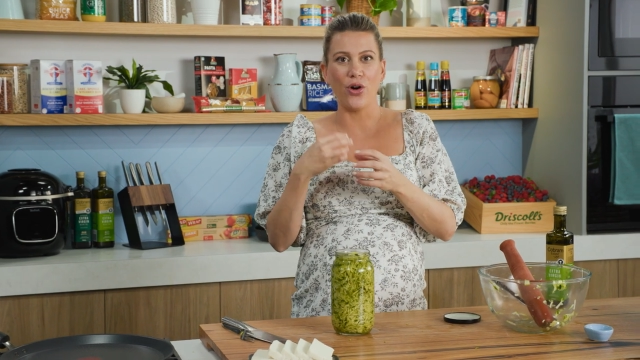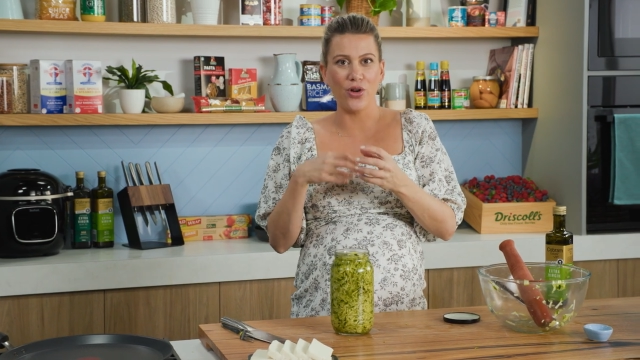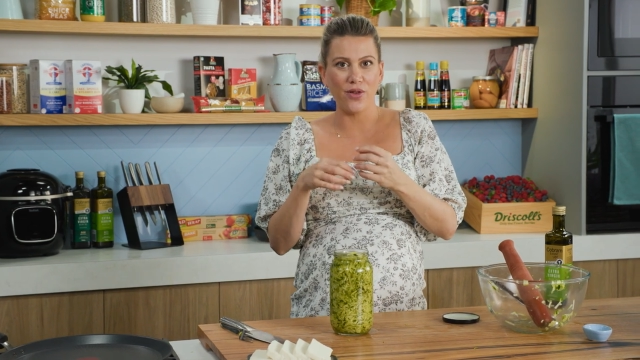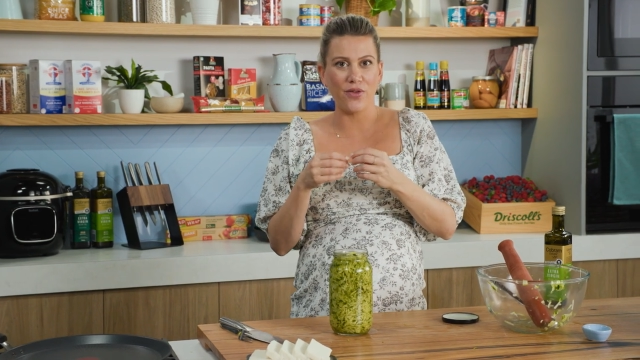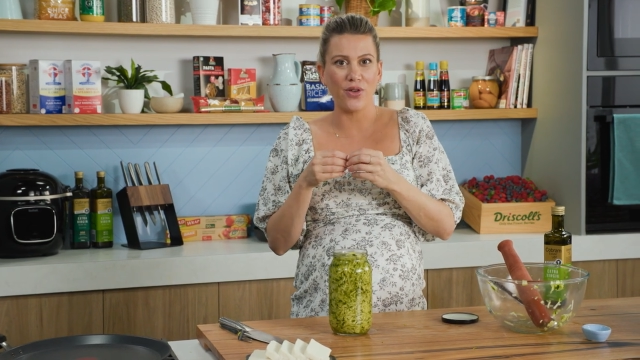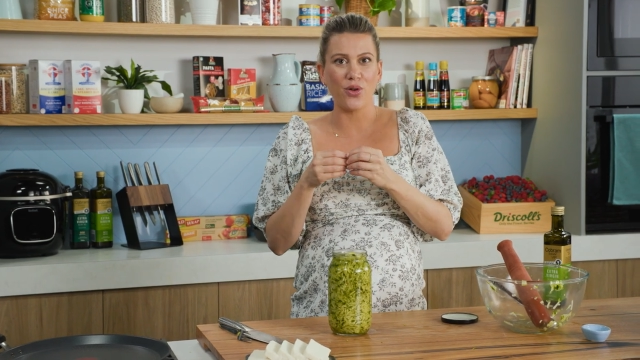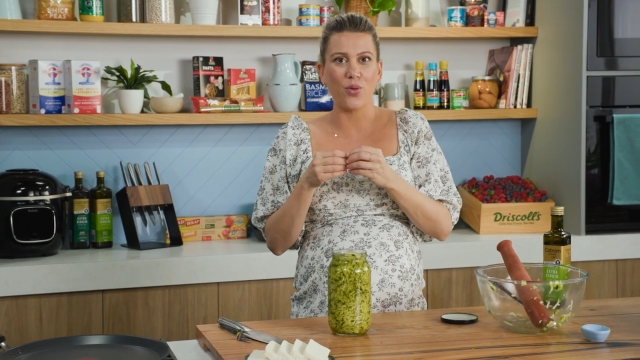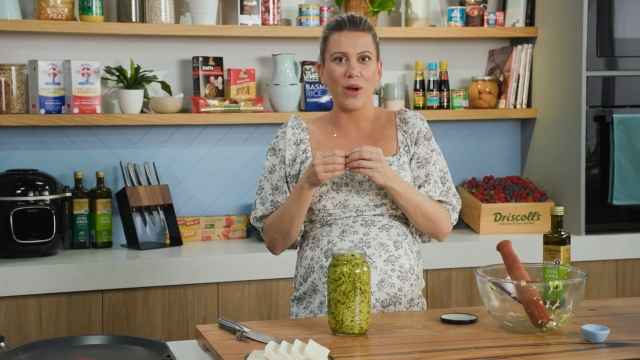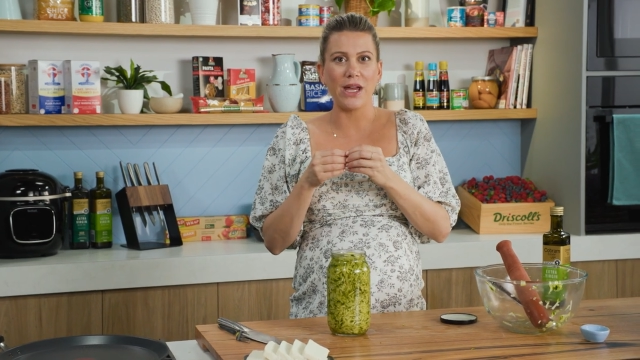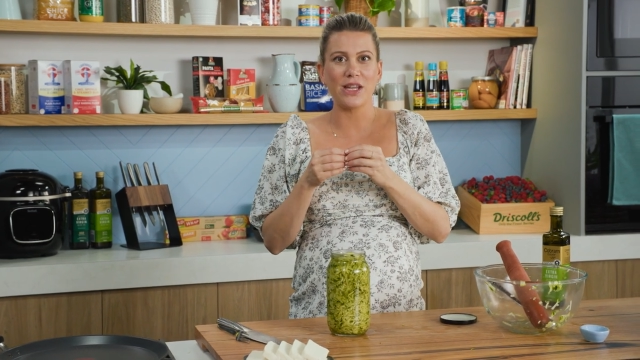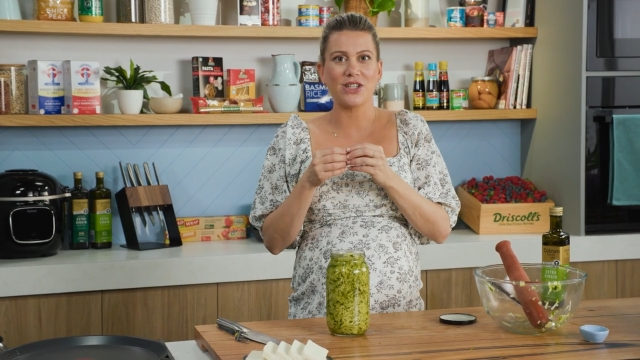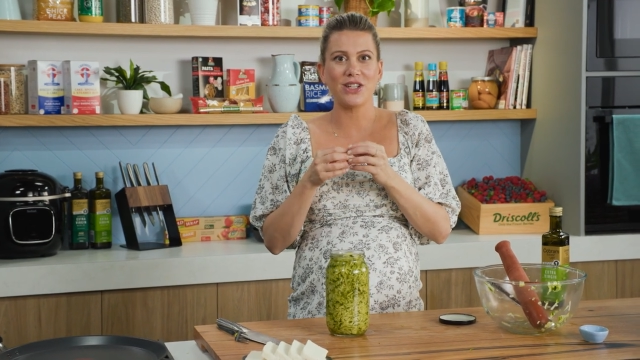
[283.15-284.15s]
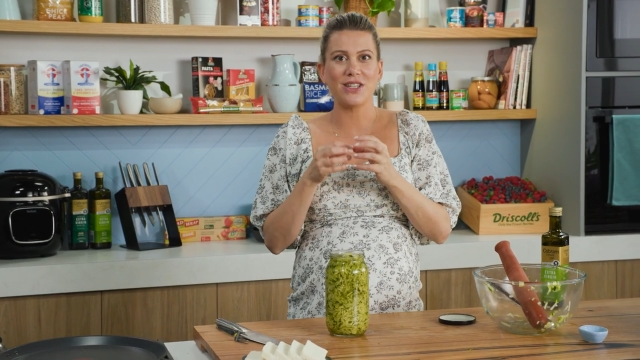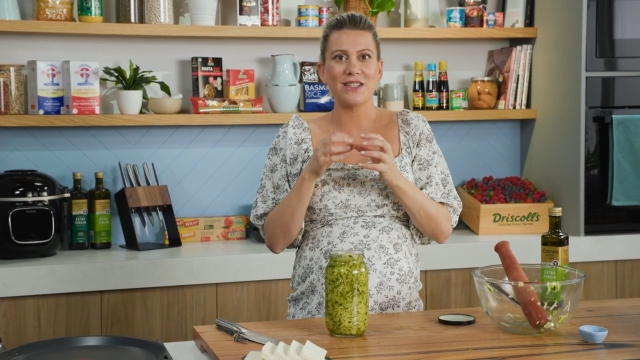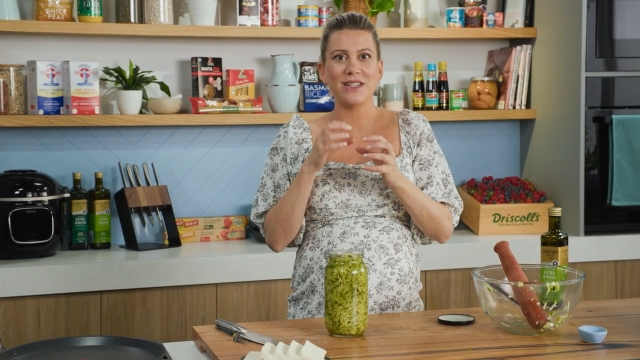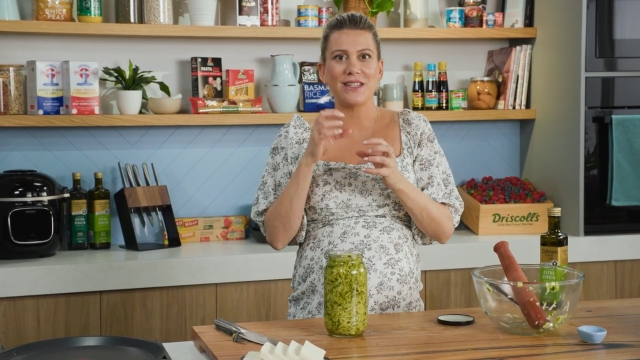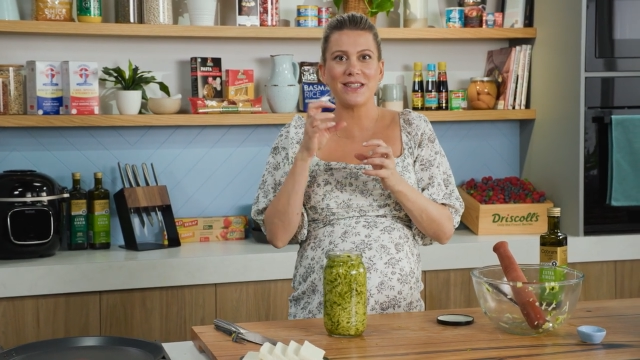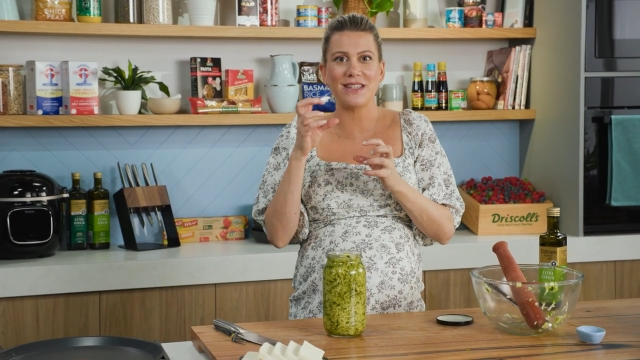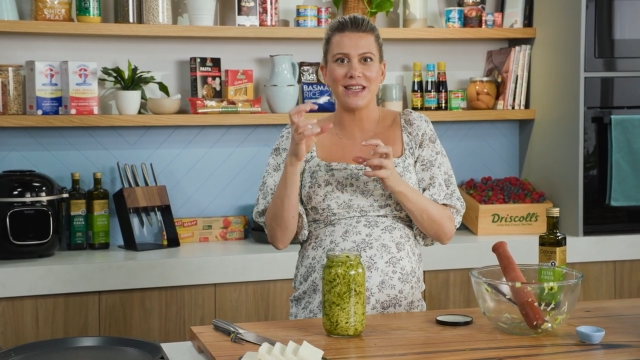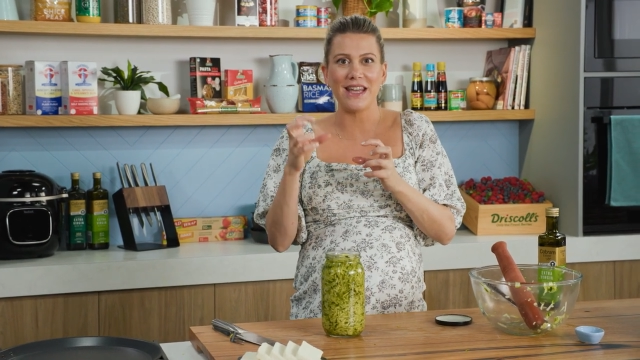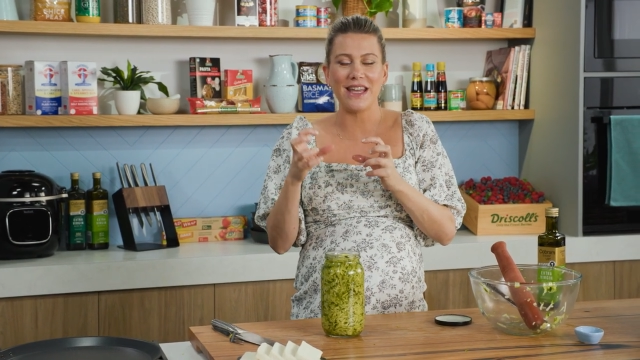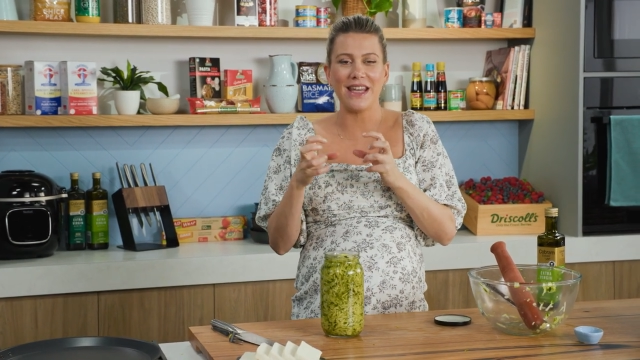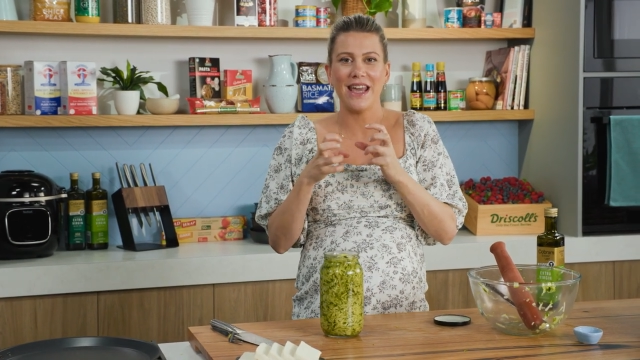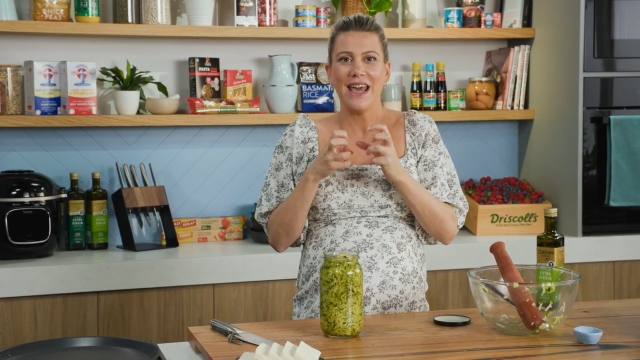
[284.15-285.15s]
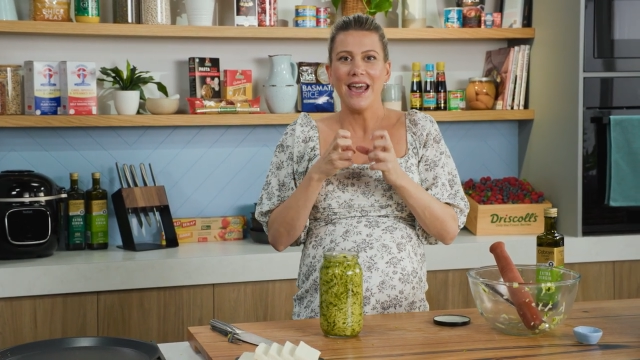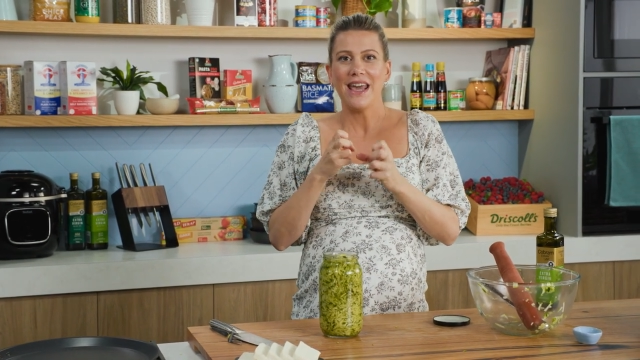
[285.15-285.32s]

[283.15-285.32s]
over the weeks just to see